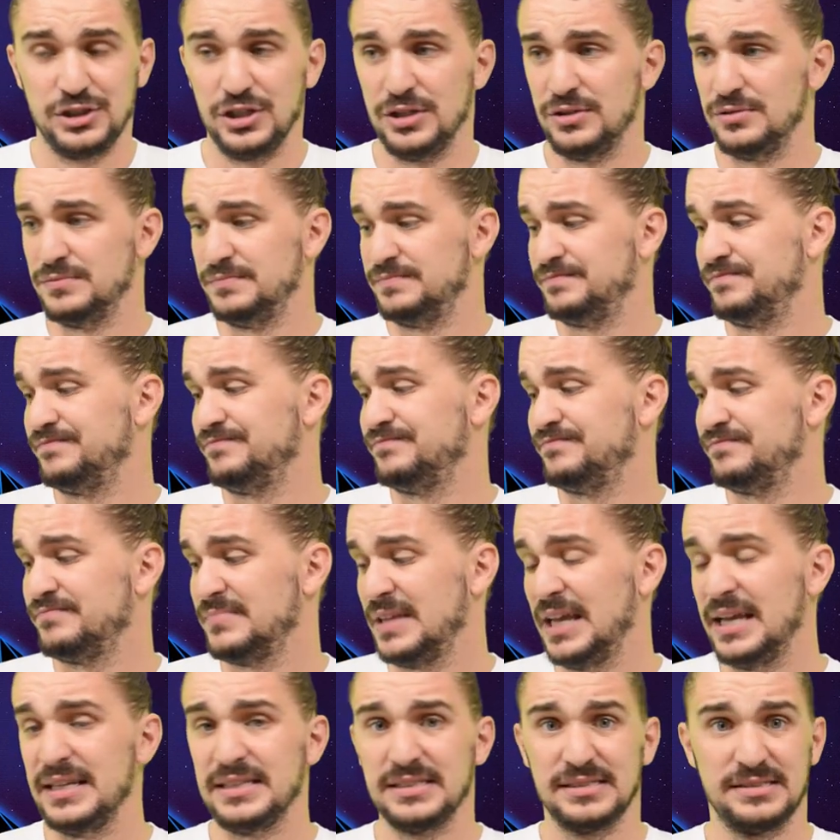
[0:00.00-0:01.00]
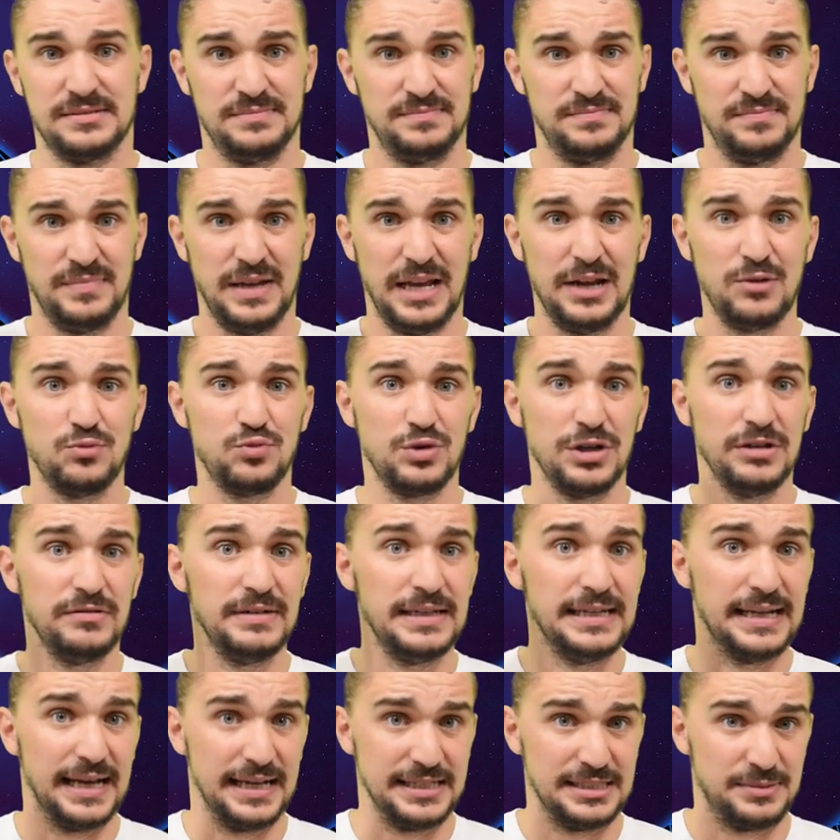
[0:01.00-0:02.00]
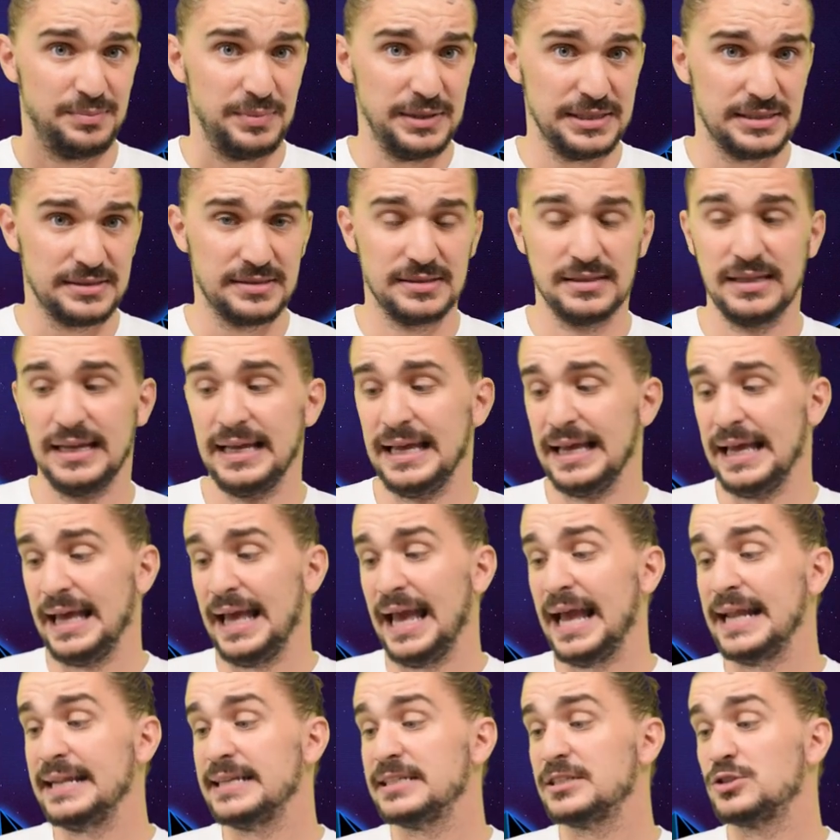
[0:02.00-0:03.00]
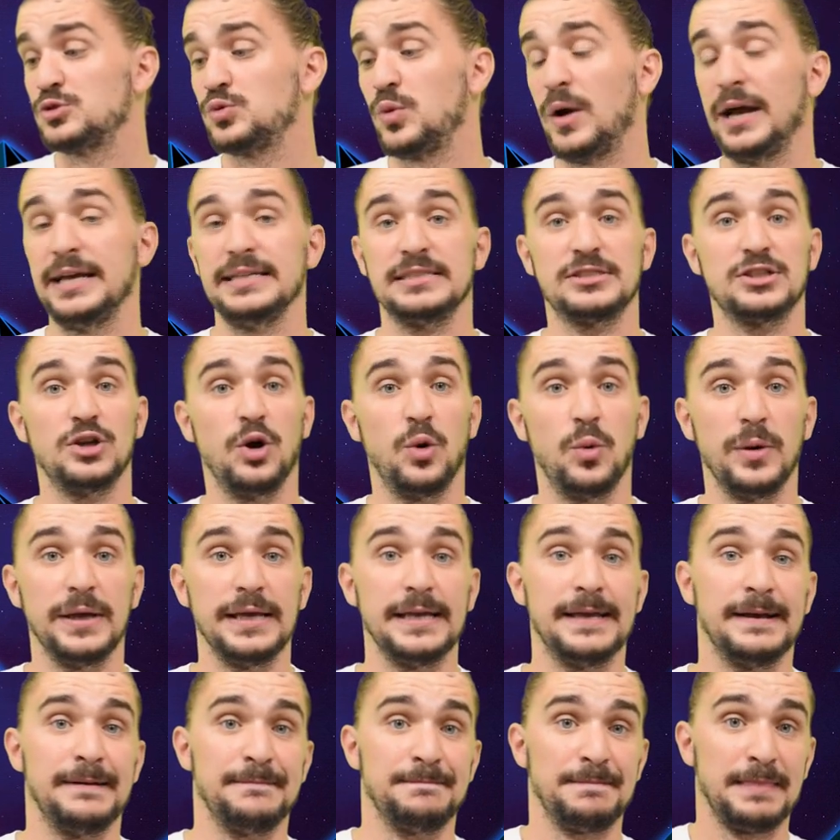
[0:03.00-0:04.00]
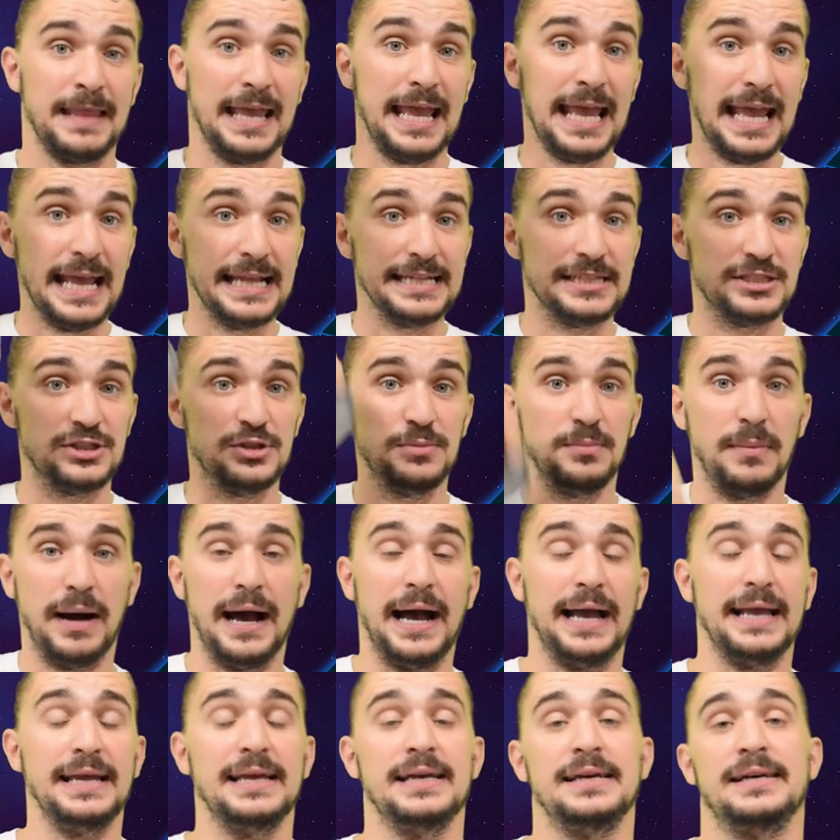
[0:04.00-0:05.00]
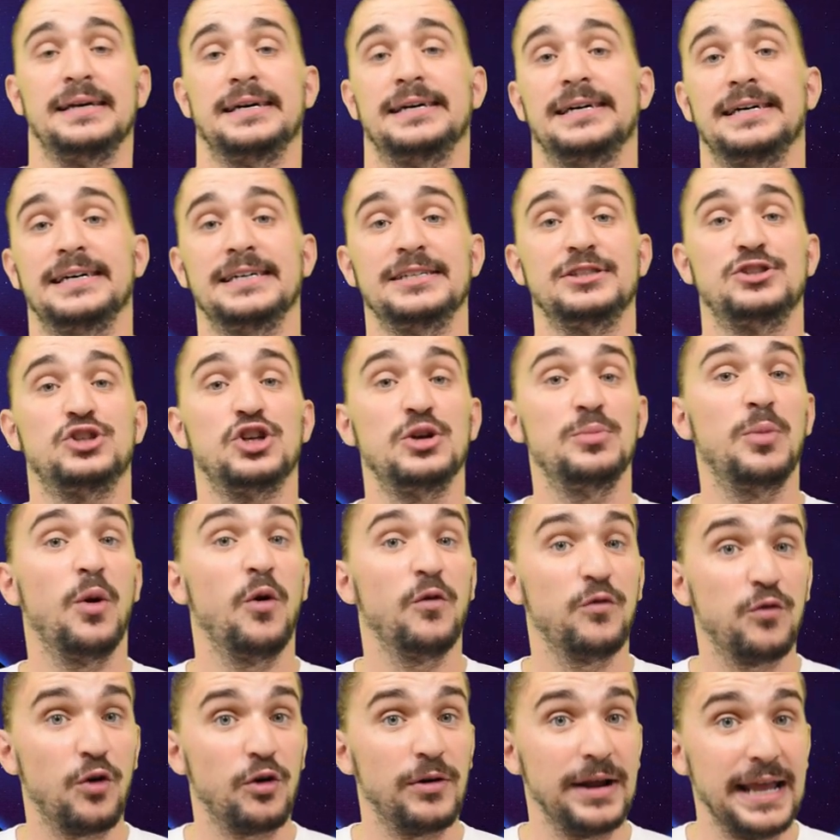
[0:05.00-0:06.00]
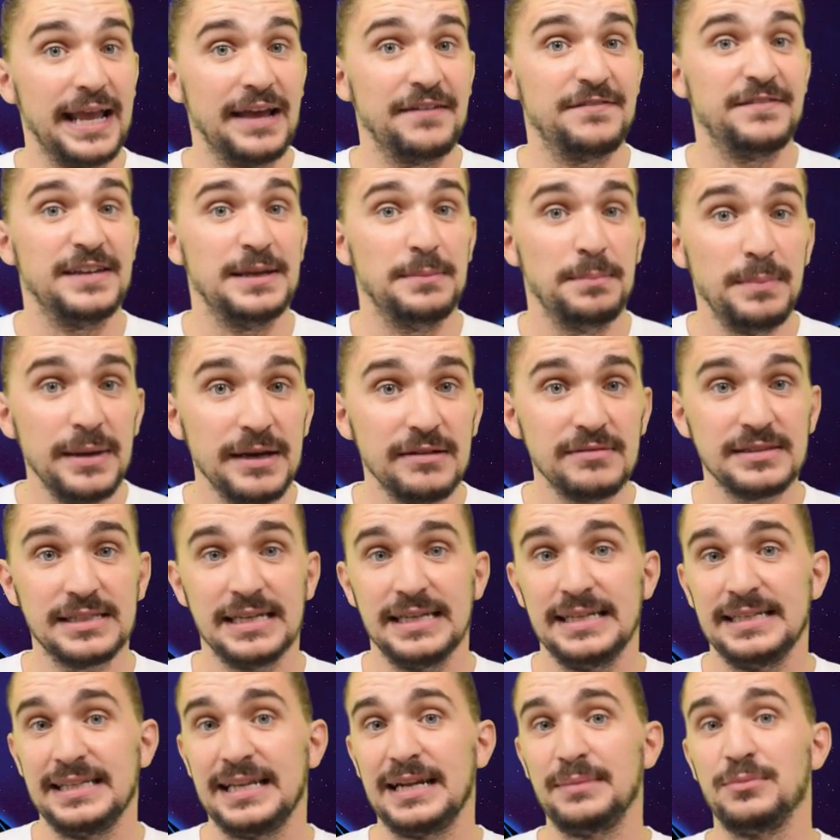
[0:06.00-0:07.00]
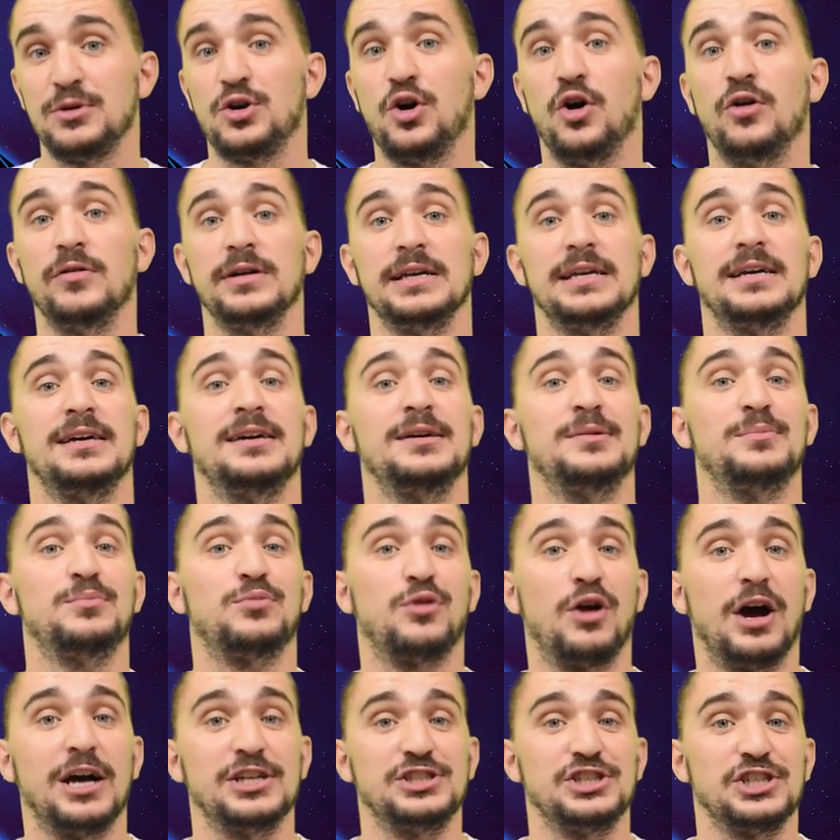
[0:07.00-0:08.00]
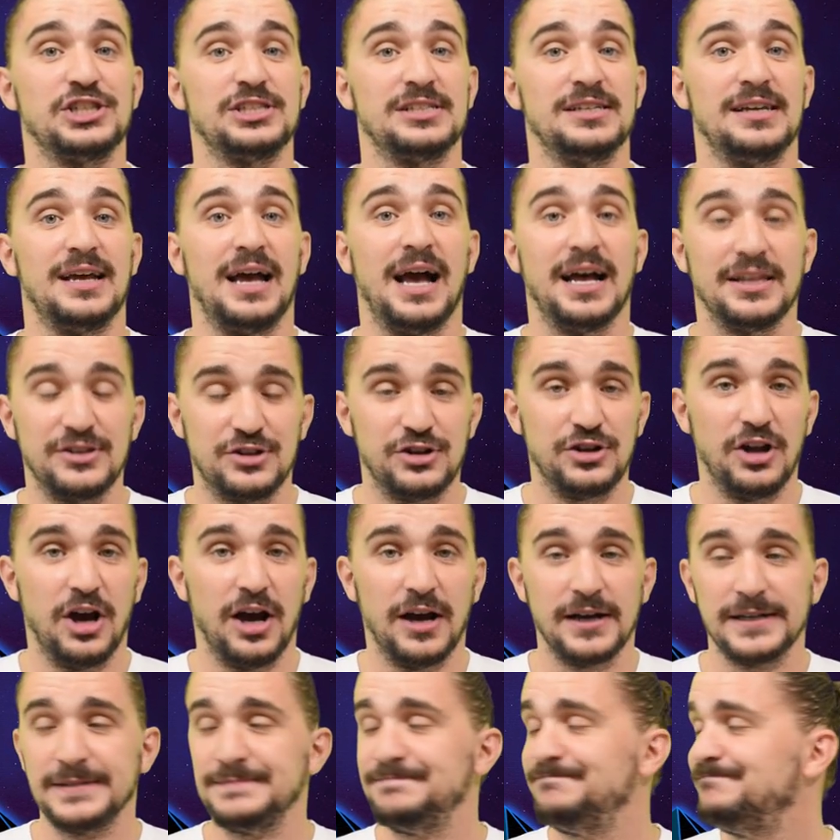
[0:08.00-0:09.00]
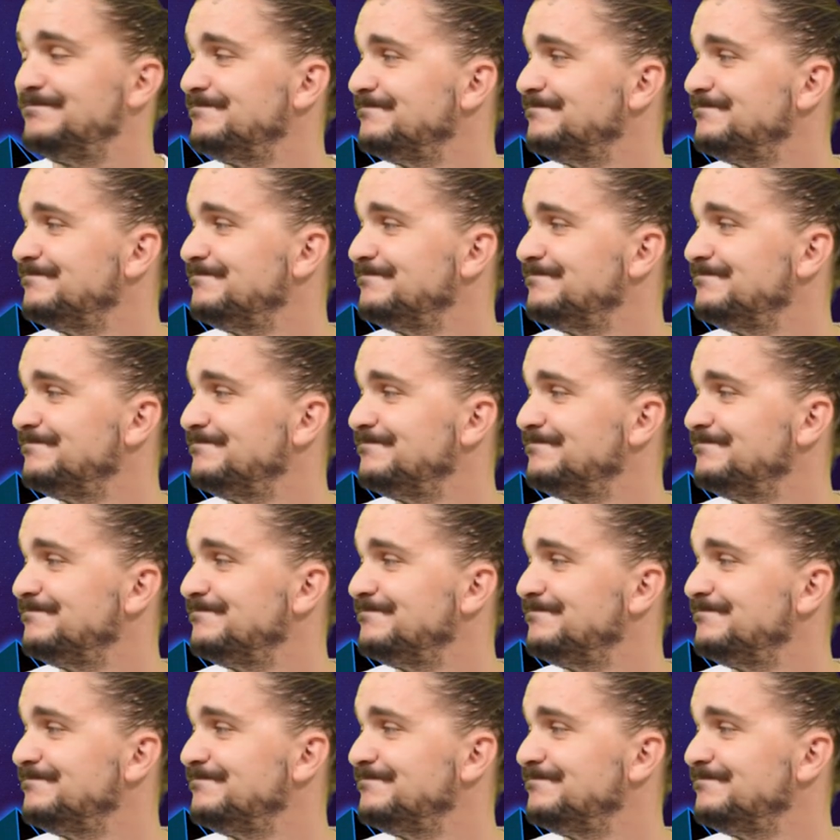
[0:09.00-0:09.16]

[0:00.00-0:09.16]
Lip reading: So it's a really nice piston, and this is why it's going into my turbo 4AFE build that I'm calling Project Underdog.